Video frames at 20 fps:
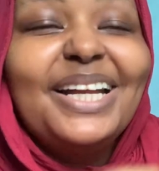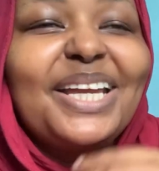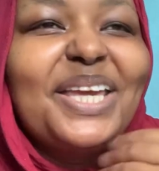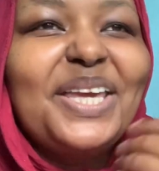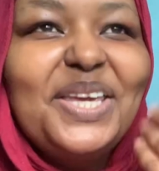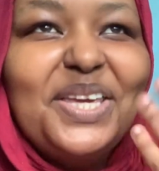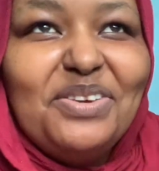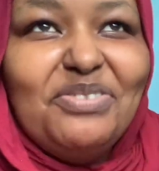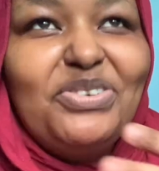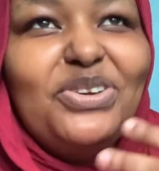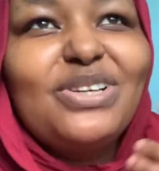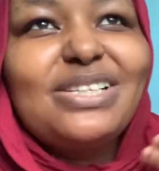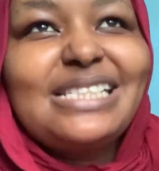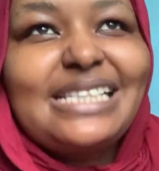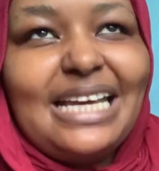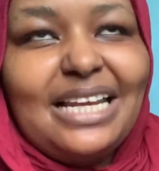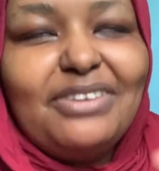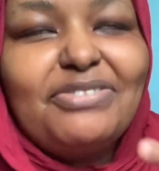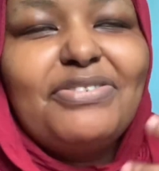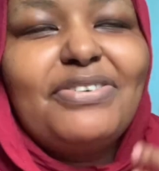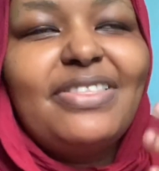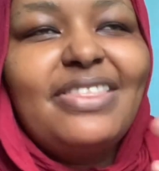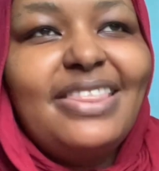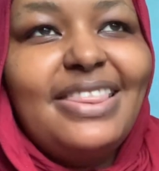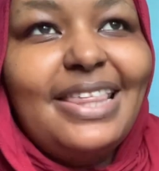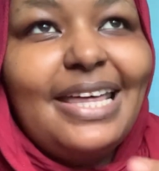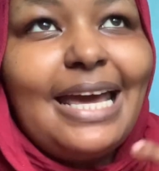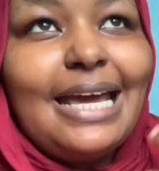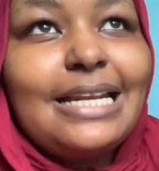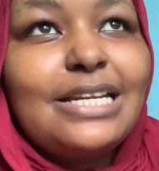give yourself
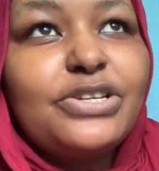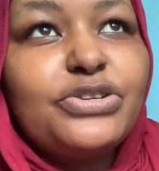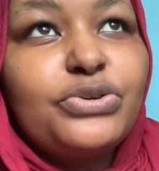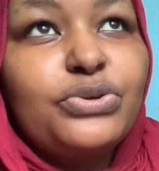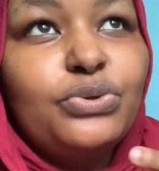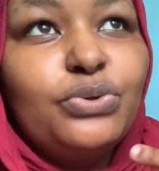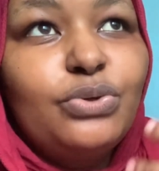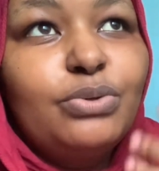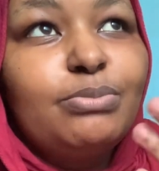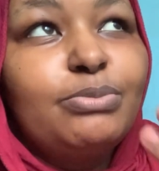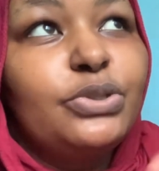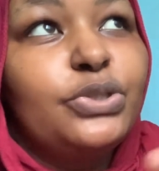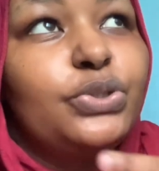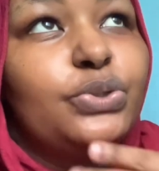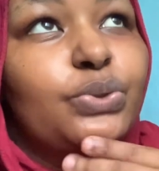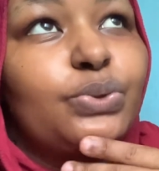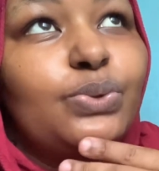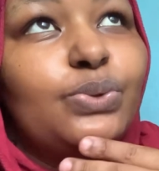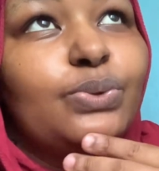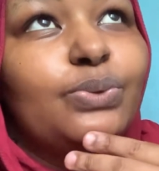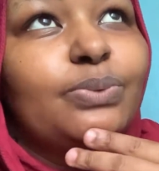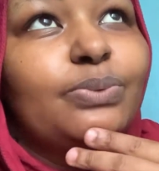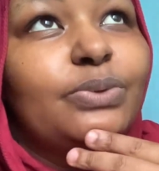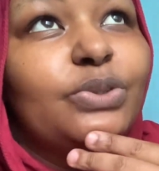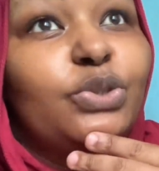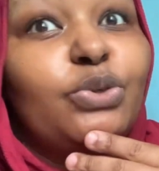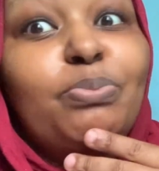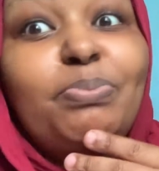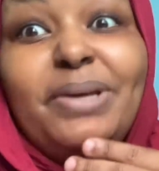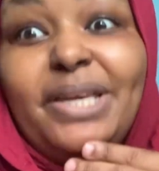that room
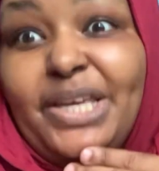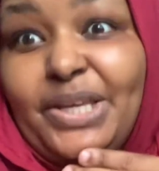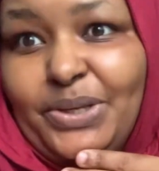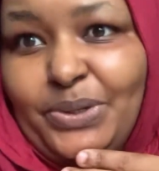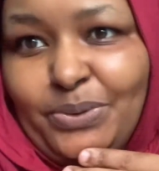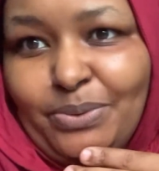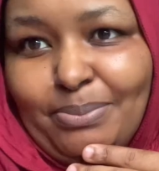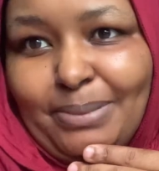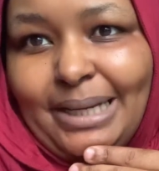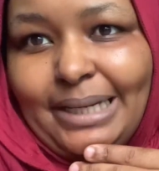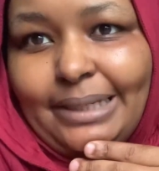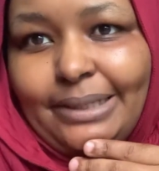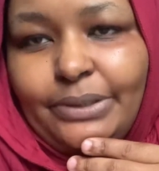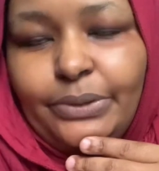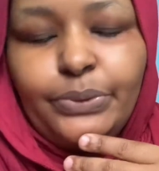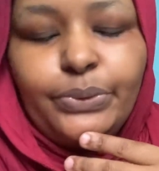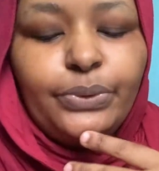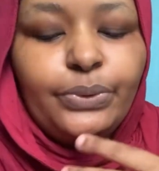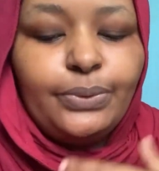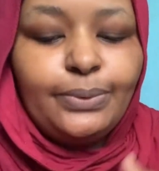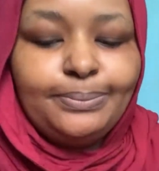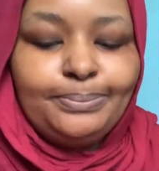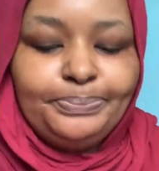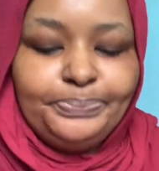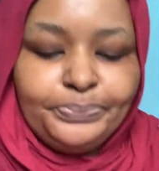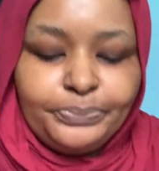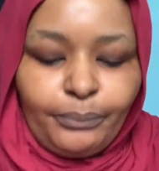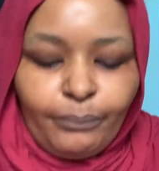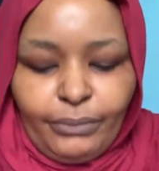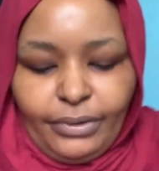to be human, you know.
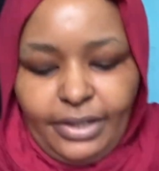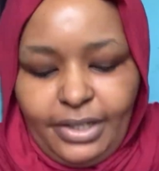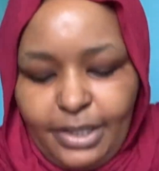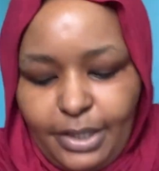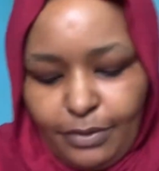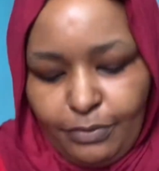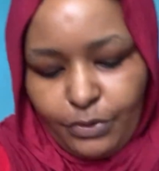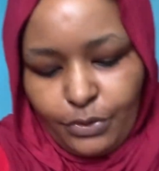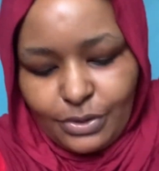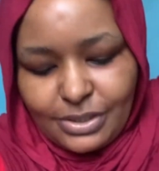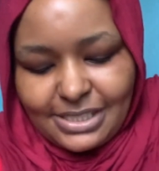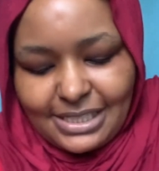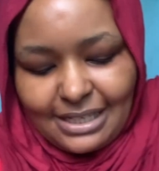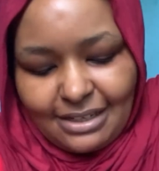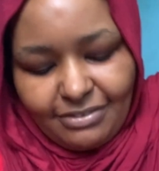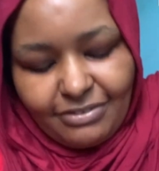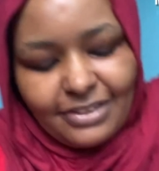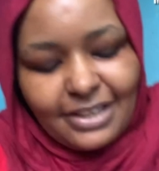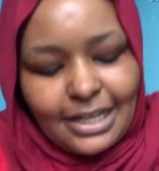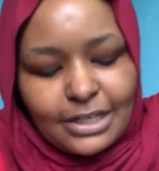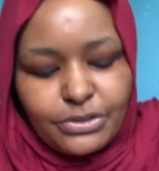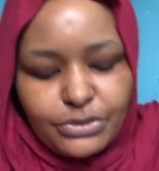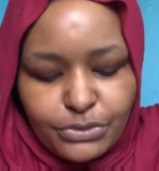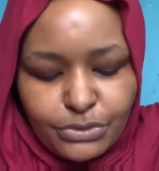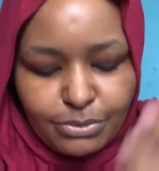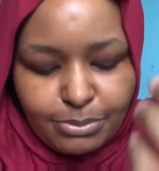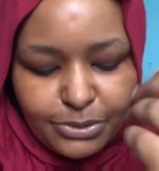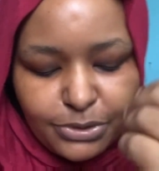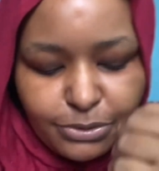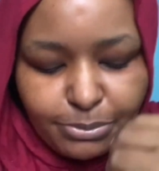Give yourself that
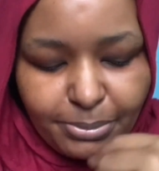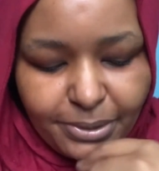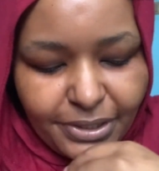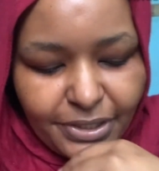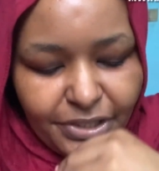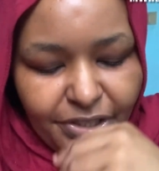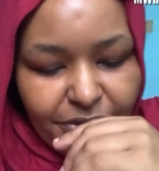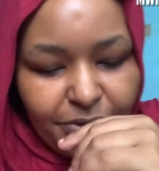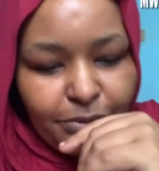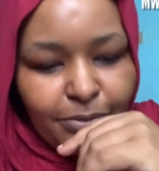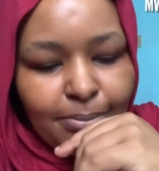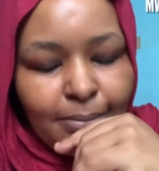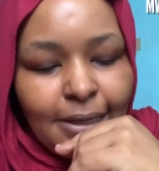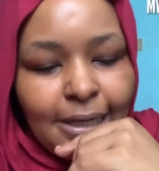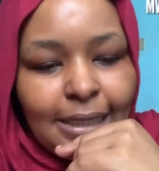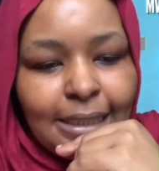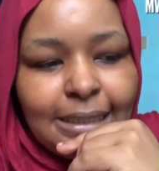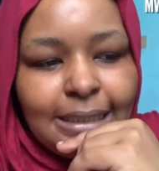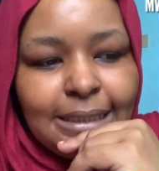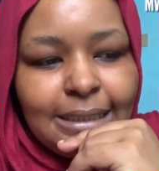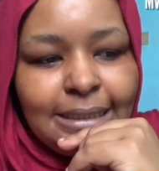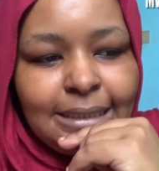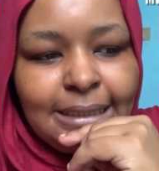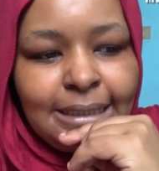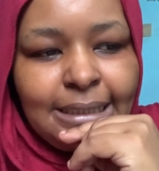room to be human.